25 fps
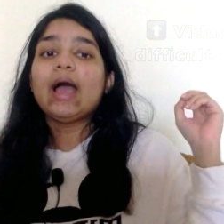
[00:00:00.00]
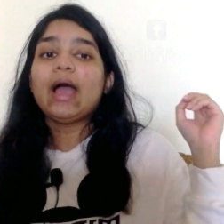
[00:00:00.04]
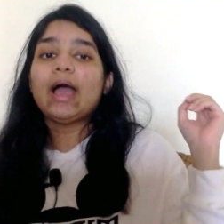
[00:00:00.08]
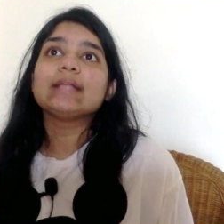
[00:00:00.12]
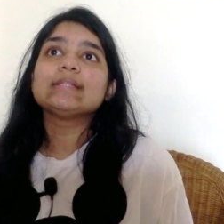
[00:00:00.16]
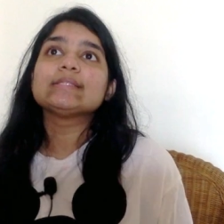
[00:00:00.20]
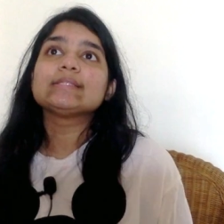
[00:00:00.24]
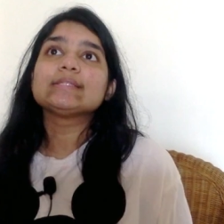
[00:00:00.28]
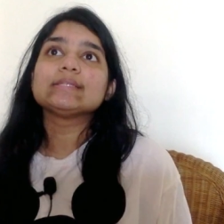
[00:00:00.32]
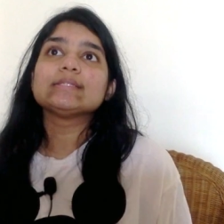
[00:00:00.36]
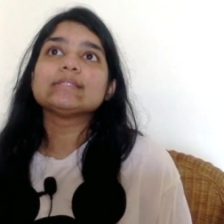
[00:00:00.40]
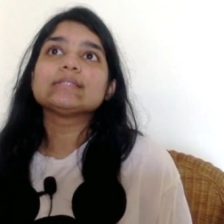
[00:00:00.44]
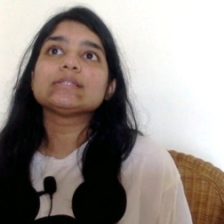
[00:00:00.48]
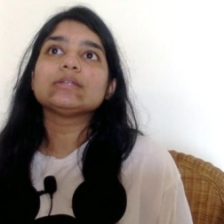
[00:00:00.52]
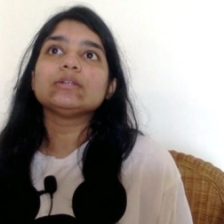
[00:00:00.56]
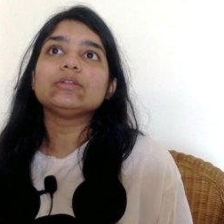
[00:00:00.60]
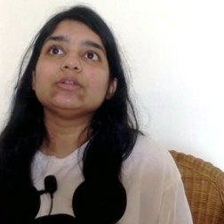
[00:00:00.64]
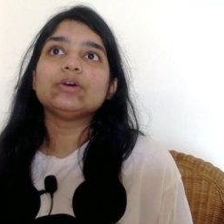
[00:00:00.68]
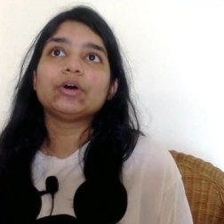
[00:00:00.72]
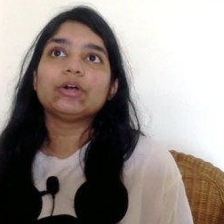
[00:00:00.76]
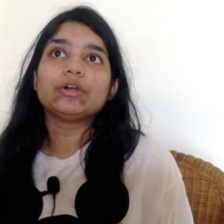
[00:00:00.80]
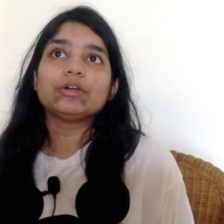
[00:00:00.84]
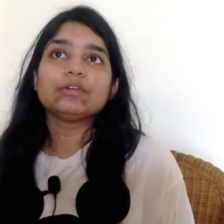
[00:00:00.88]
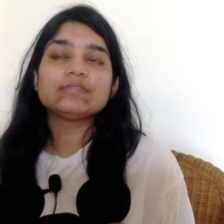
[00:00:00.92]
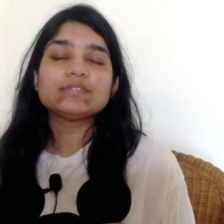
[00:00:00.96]
And since a
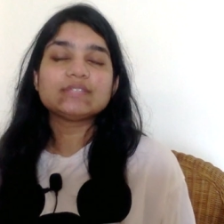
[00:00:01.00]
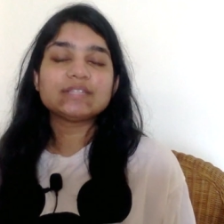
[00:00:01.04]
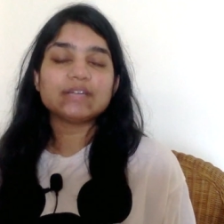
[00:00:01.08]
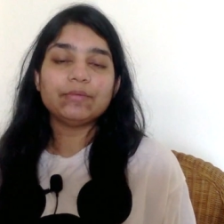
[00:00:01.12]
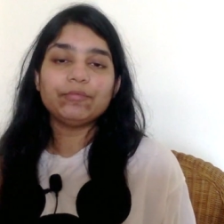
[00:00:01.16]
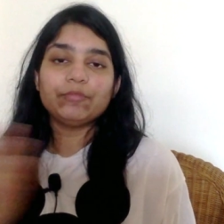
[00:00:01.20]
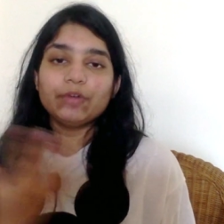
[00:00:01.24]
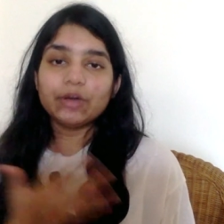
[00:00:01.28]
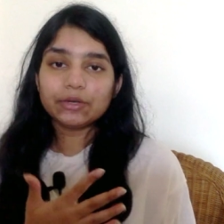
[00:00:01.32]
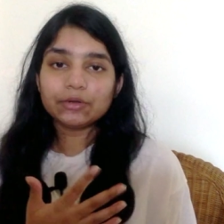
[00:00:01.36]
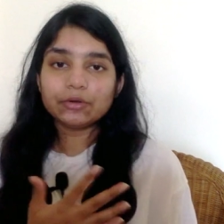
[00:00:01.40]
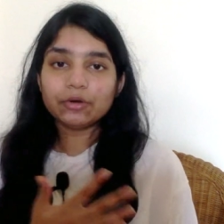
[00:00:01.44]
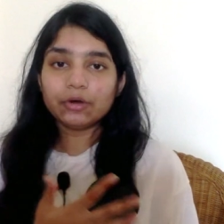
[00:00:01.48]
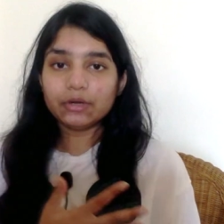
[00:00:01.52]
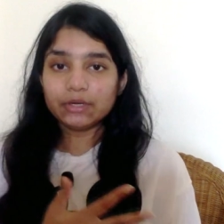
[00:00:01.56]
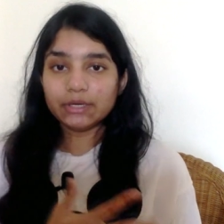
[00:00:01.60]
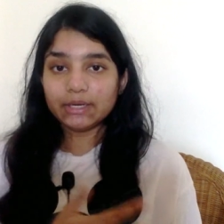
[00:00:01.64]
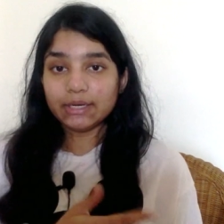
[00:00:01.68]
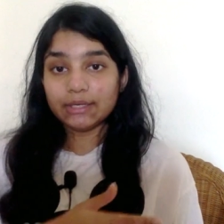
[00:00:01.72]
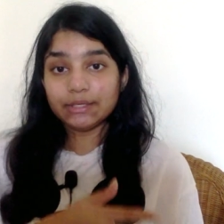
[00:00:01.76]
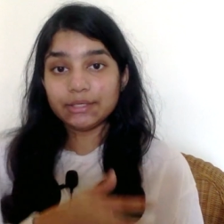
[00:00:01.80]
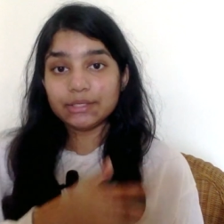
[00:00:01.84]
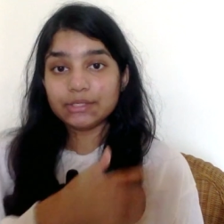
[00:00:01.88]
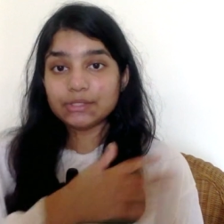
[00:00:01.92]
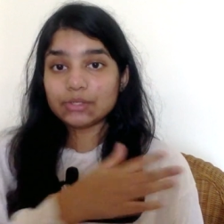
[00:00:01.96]
lot of step one
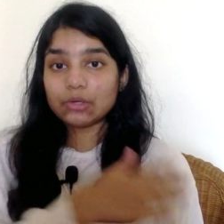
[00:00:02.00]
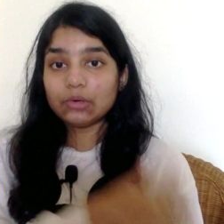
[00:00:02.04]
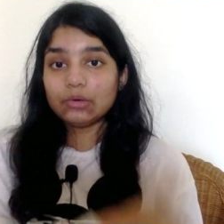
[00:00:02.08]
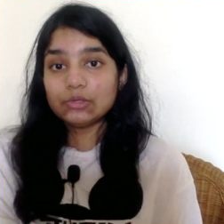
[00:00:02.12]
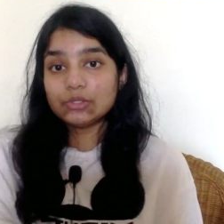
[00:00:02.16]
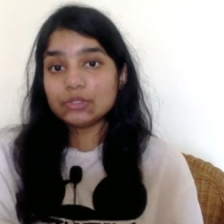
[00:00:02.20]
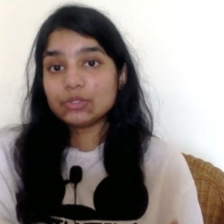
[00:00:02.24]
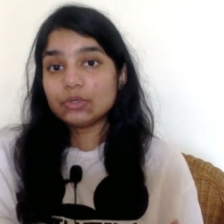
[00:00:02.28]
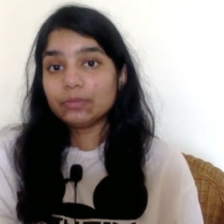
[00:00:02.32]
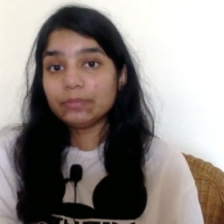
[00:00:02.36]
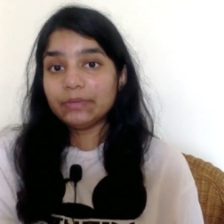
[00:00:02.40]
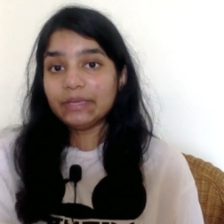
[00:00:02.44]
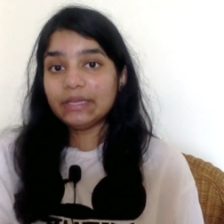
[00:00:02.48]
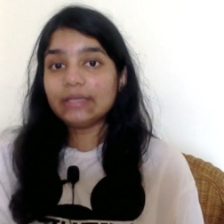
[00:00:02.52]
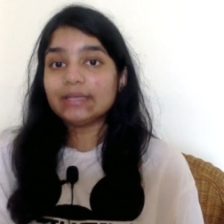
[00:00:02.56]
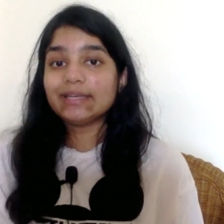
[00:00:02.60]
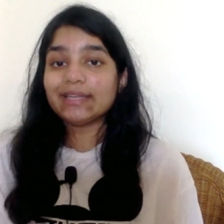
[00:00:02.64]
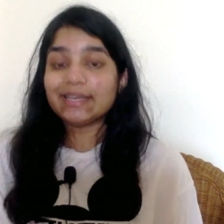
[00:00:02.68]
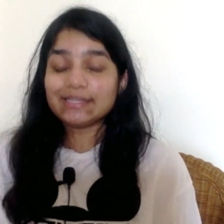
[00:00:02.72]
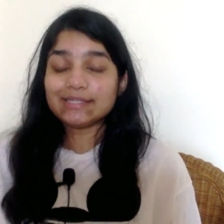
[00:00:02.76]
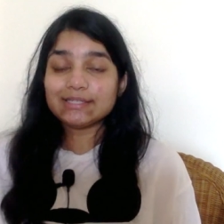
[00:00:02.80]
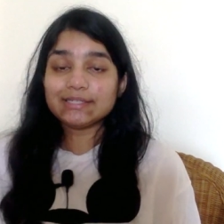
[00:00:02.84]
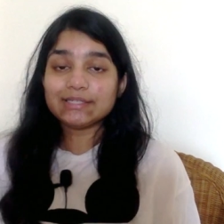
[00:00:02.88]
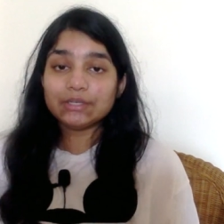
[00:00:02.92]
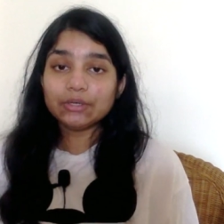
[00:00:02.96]
content is also being
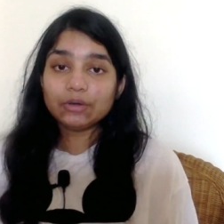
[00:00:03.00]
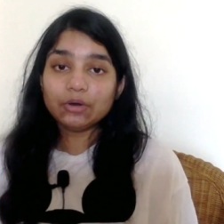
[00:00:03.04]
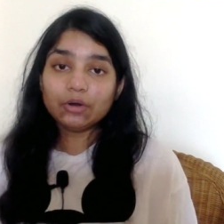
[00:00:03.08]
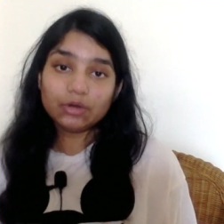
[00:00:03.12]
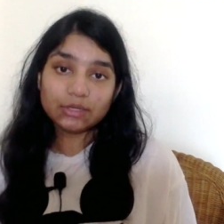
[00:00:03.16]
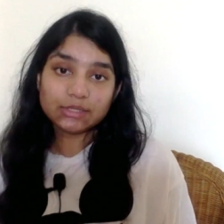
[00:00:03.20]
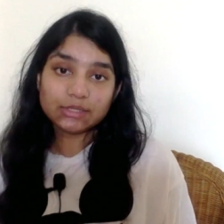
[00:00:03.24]
tested